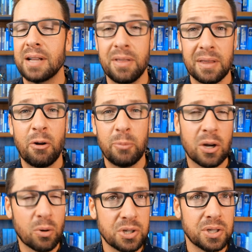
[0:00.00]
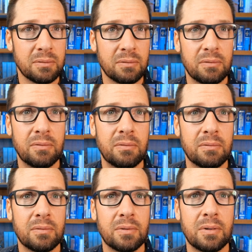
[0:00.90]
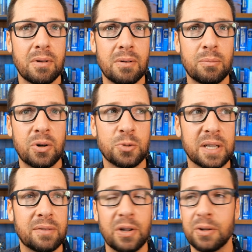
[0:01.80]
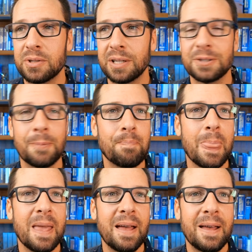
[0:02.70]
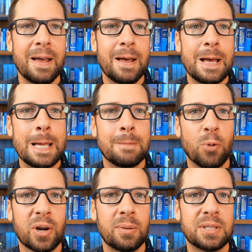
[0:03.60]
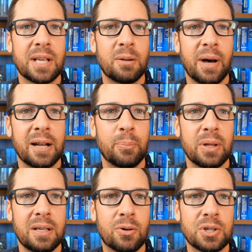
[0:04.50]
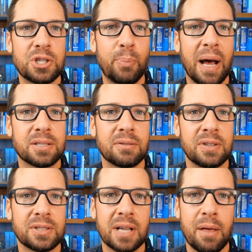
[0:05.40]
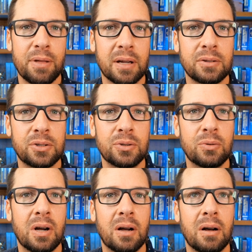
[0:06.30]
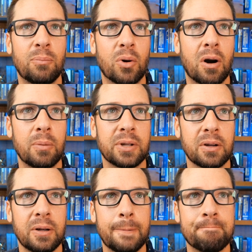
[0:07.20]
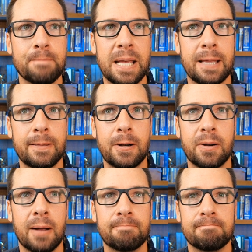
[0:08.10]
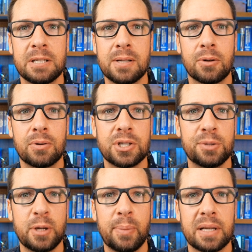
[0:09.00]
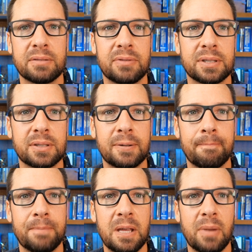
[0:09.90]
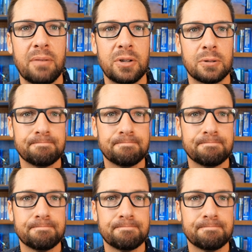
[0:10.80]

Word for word: I think that would be a Christian perspective on those things. And more could be said about it, but the Christian pacifists, I think, do more harm than good. And they're not, it's not Christian to be a pacifist, in my view.